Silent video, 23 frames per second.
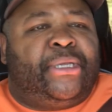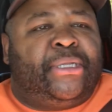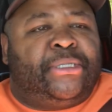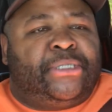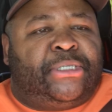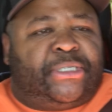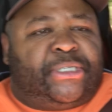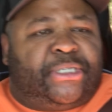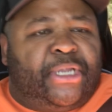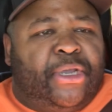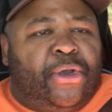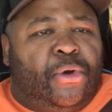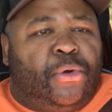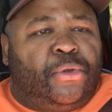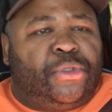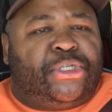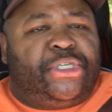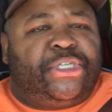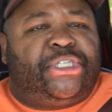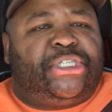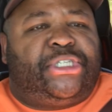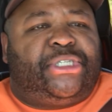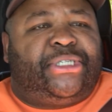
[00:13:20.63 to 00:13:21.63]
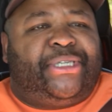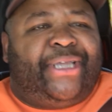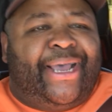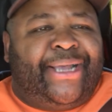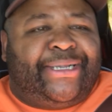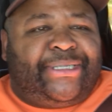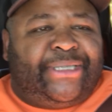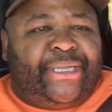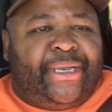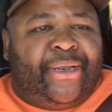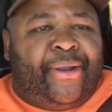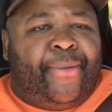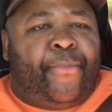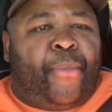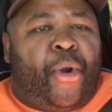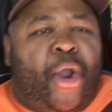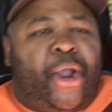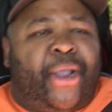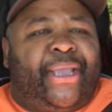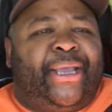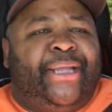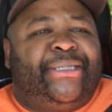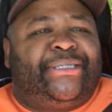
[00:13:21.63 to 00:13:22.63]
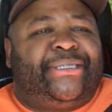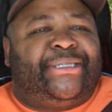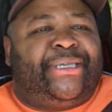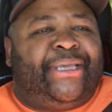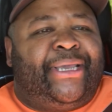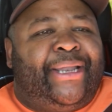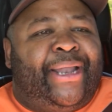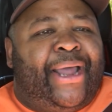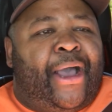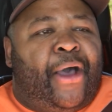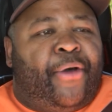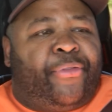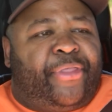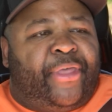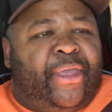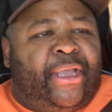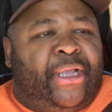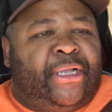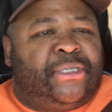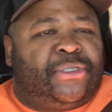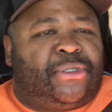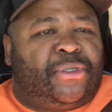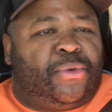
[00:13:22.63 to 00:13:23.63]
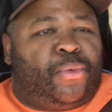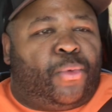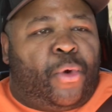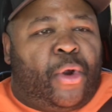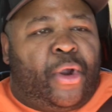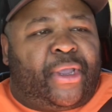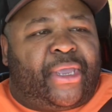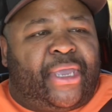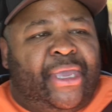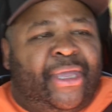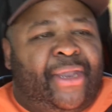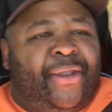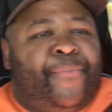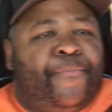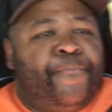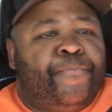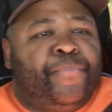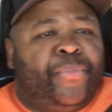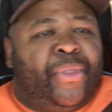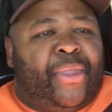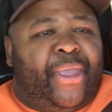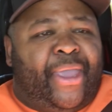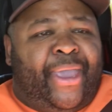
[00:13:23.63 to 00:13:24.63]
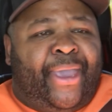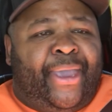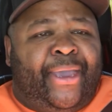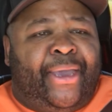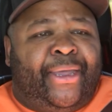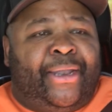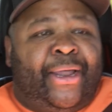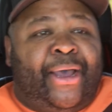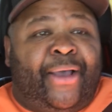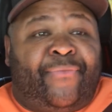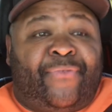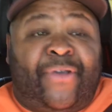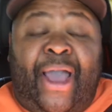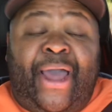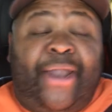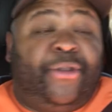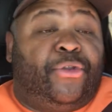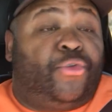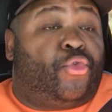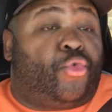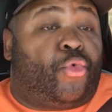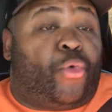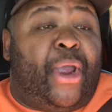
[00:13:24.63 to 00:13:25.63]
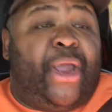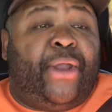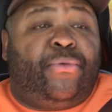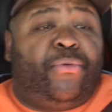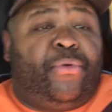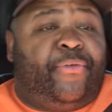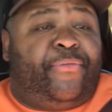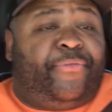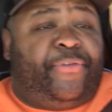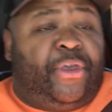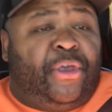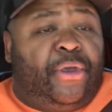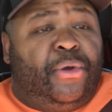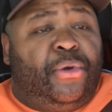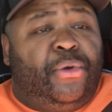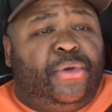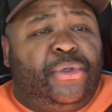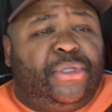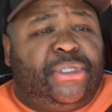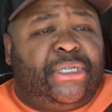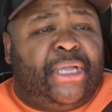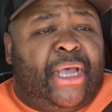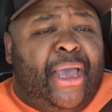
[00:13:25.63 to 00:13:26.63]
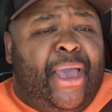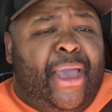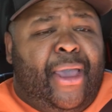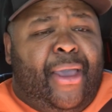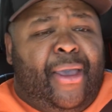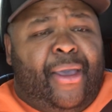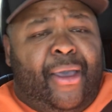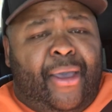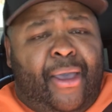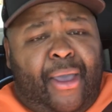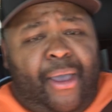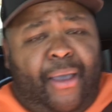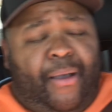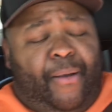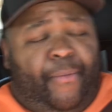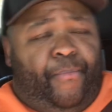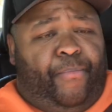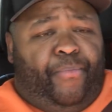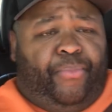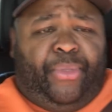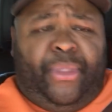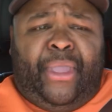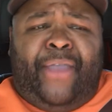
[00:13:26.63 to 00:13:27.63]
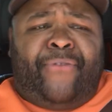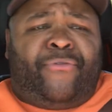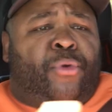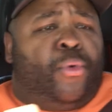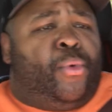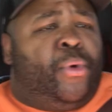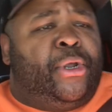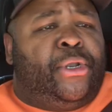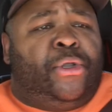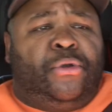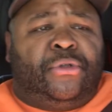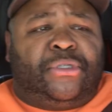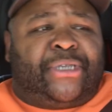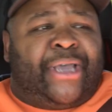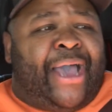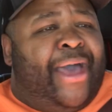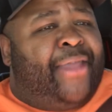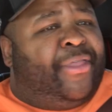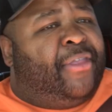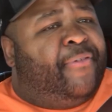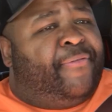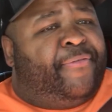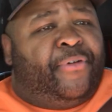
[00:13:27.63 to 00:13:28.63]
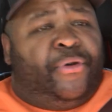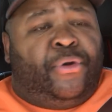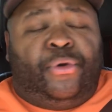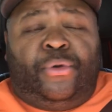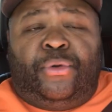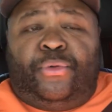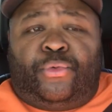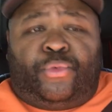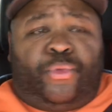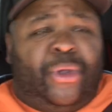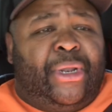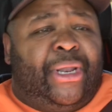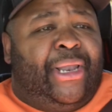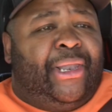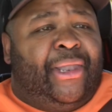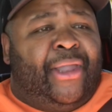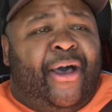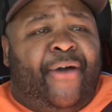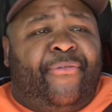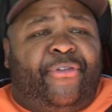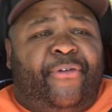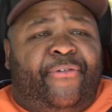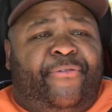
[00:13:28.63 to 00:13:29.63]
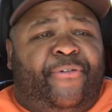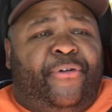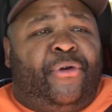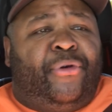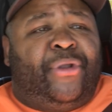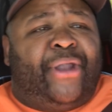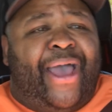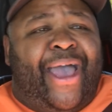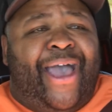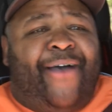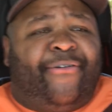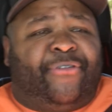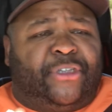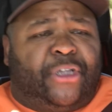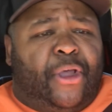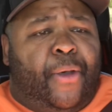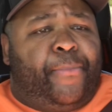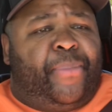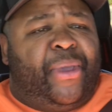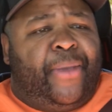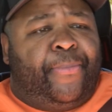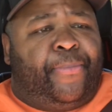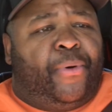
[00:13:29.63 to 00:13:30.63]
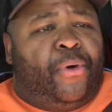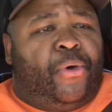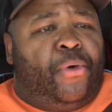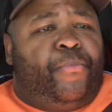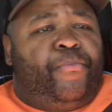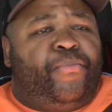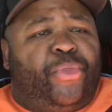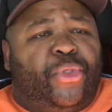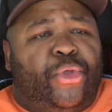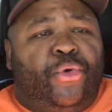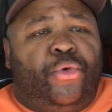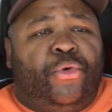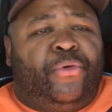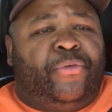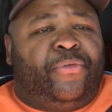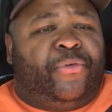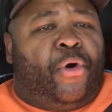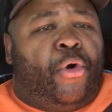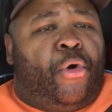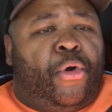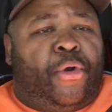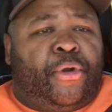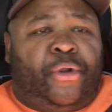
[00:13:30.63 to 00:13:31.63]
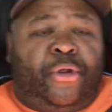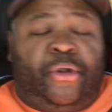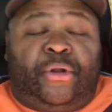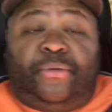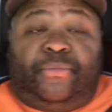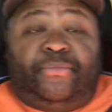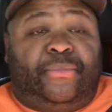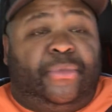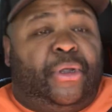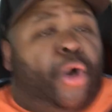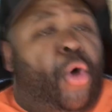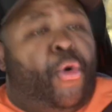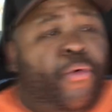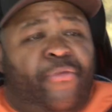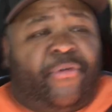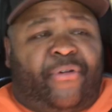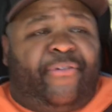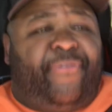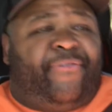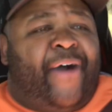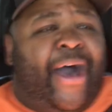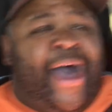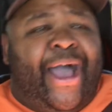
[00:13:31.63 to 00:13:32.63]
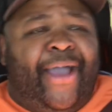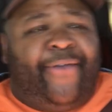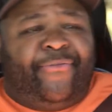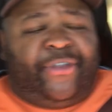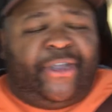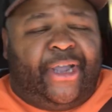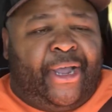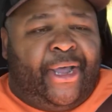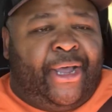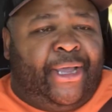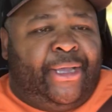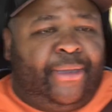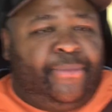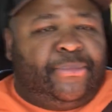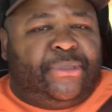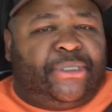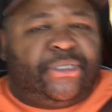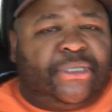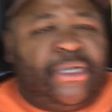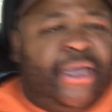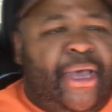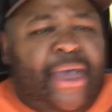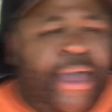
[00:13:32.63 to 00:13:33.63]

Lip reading: still just testing the market, seeing how things working. And I've gotten great reviews. Everyone who's got the food really loved the food. I have some people who've ordered over 5 times.